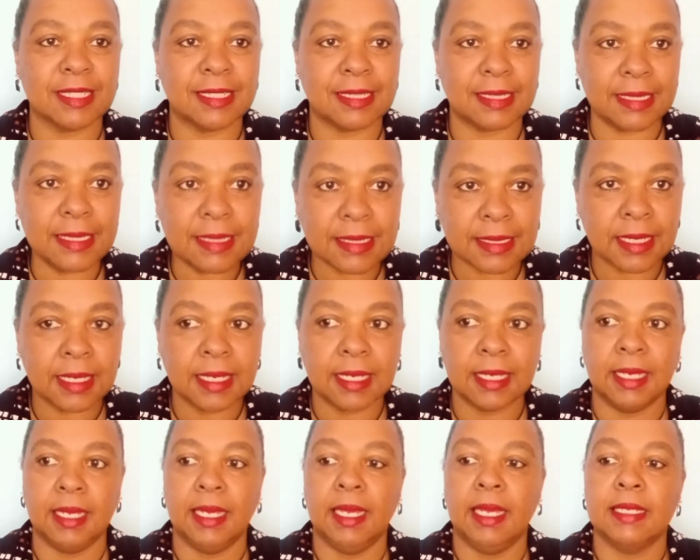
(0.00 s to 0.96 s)
seat,
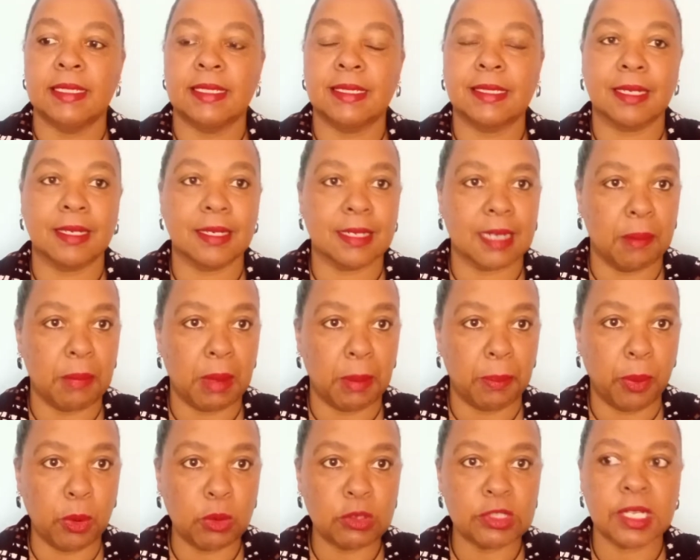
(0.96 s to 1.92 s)
Cyril
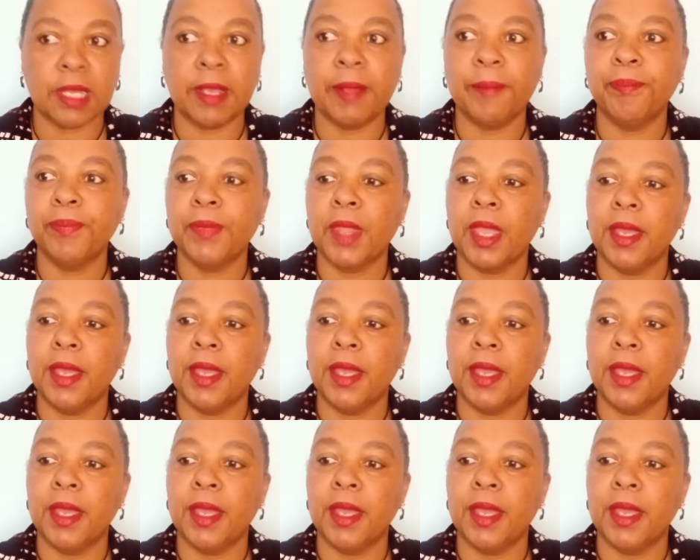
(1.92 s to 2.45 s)
Ramaphosa.